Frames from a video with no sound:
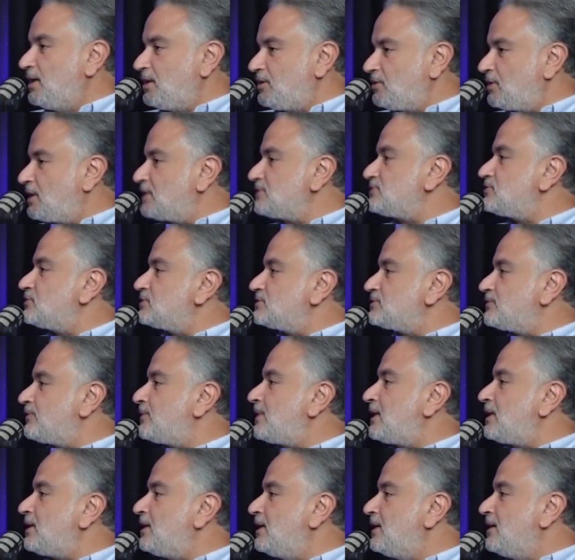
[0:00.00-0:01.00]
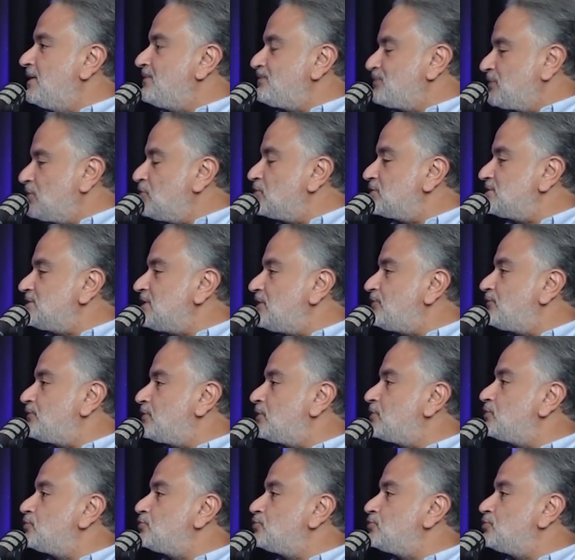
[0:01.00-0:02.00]
You ask yourself
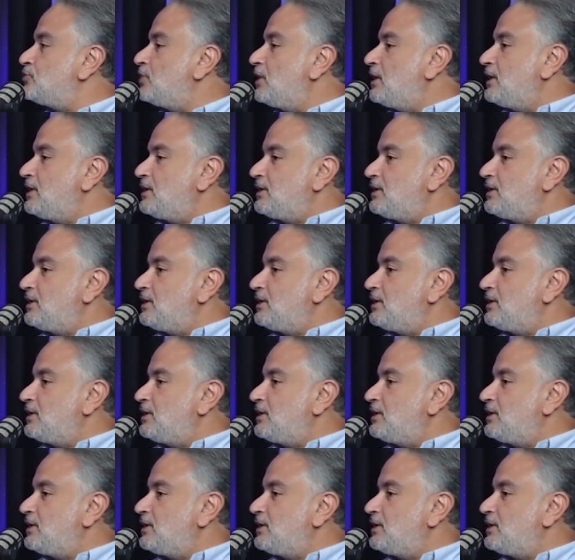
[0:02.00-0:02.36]
not to